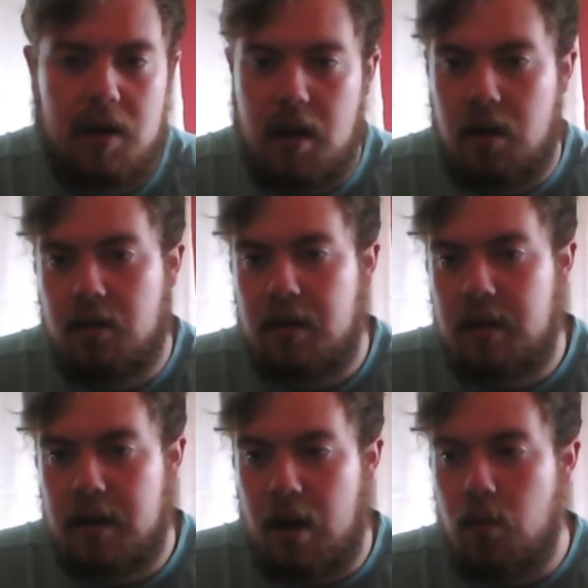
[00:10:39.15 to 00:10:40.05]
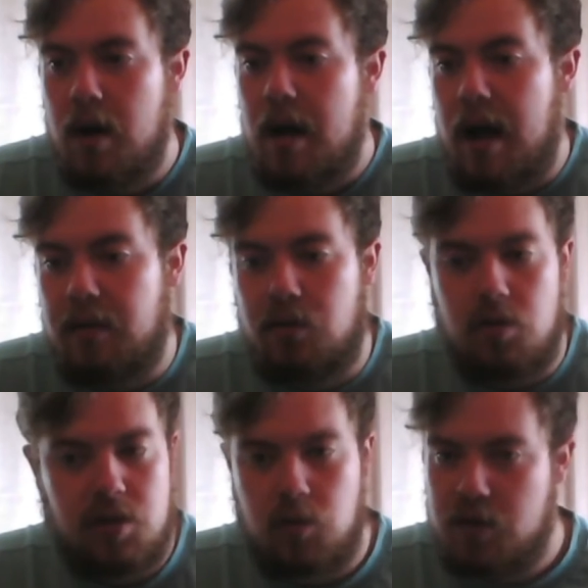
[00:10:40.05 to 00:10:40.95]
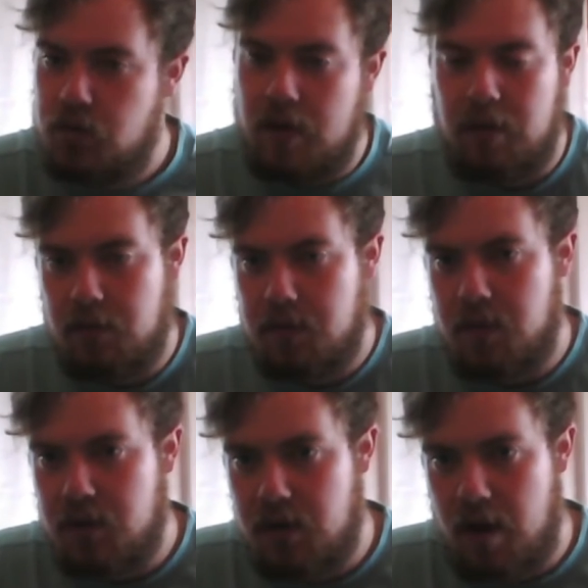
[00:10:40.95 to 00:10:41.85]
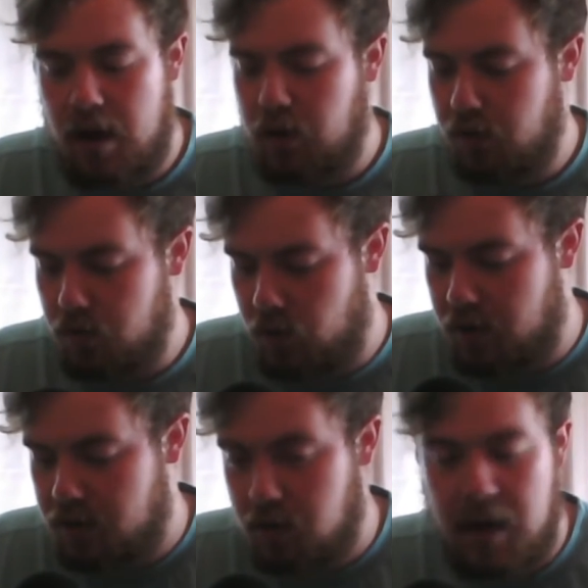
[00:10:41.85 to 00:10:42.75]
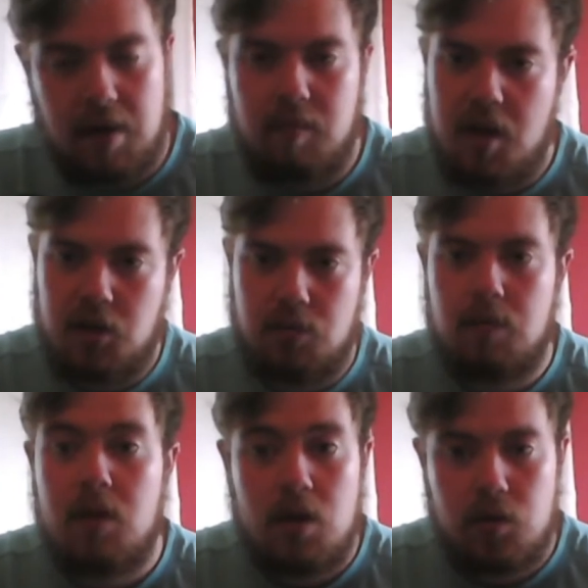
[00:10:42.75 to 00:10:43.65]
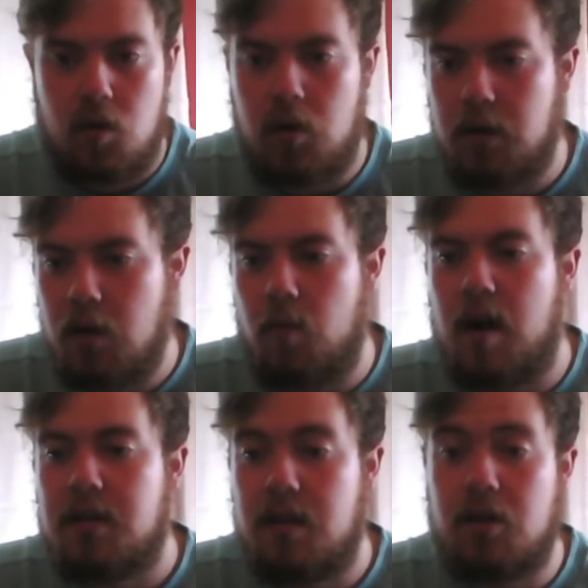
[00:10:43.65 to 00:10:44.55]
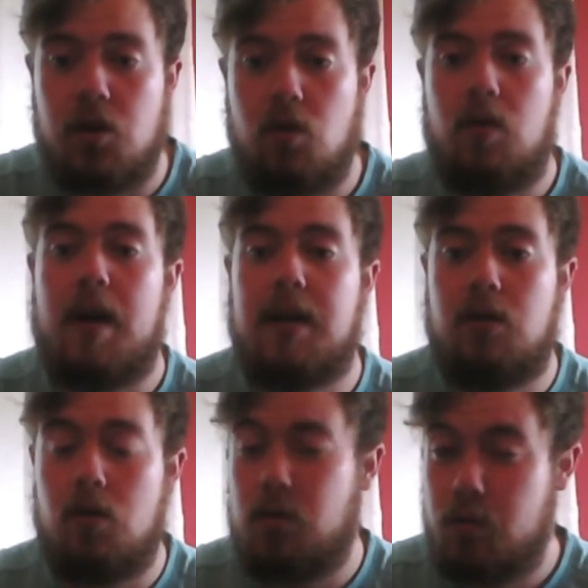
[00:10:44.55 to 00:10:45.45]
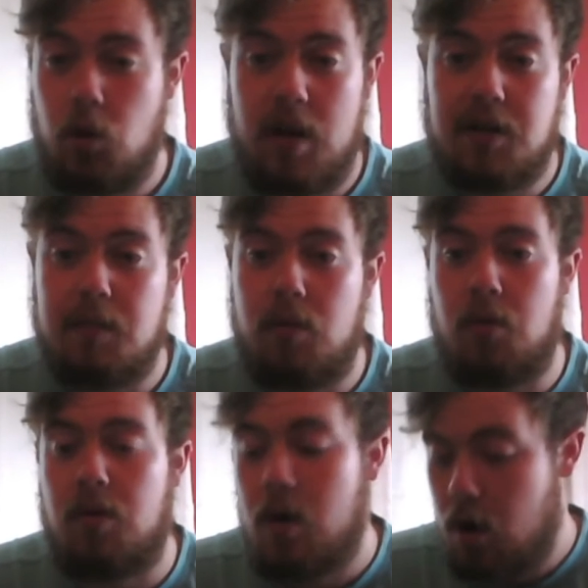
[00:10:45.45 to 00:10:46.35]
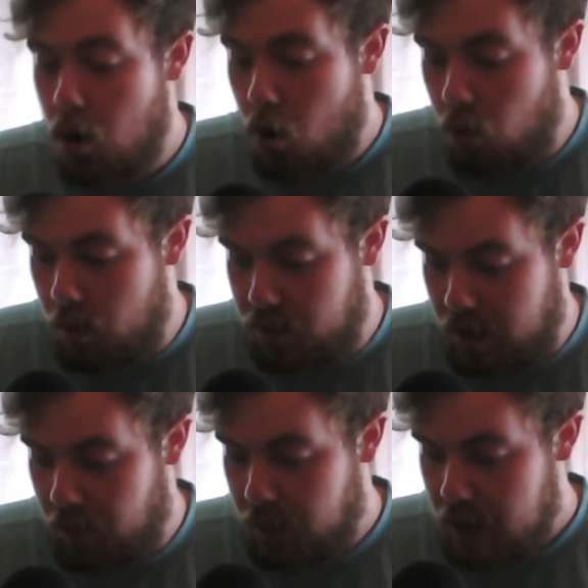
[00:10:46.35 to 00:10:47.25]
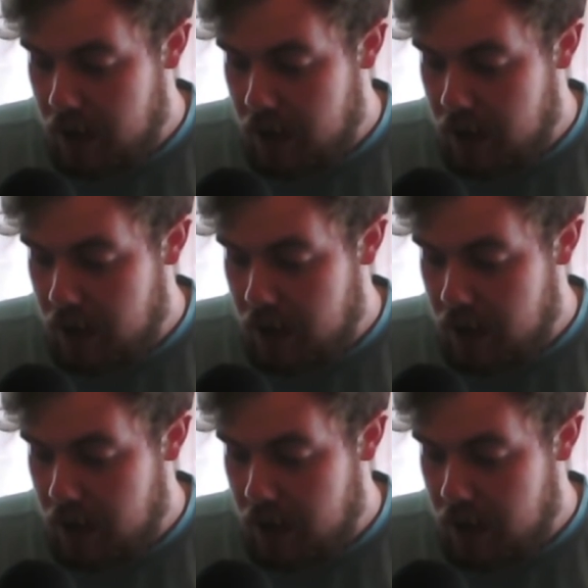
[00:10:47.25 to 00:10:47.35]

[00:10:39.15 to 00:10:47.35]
King Hart did kick out at 2. Just went straight into the submission and got the win. So again, nice, strong little match there, showcasing both women there.